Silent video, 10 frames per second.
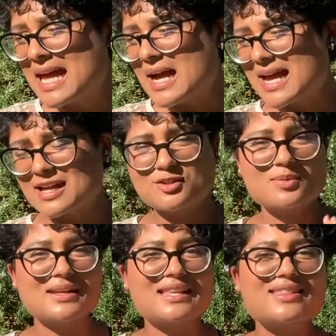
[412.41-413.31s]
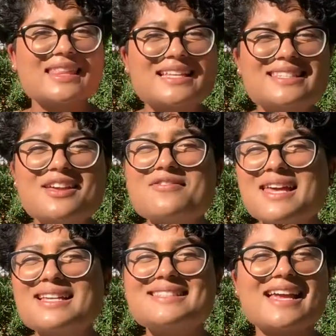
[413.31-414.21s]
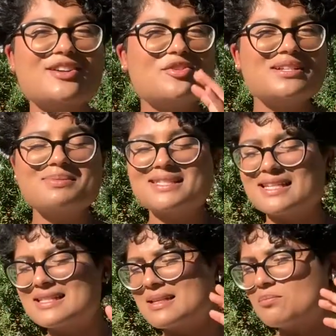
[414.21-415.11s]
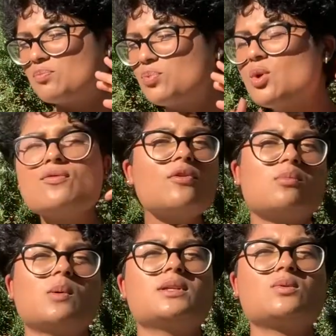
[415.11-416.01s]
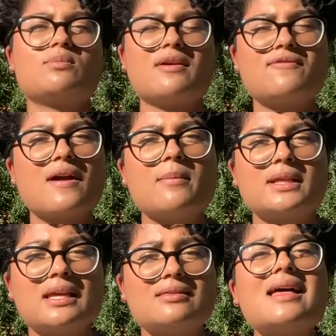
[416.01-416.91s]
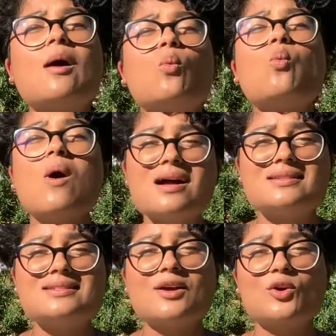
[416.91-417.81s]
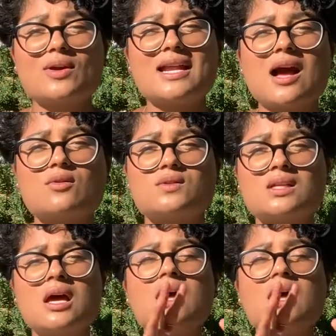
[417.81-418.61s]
I had so many Thanksgivings and Christmases and beautiful moments with my family. That was a great house.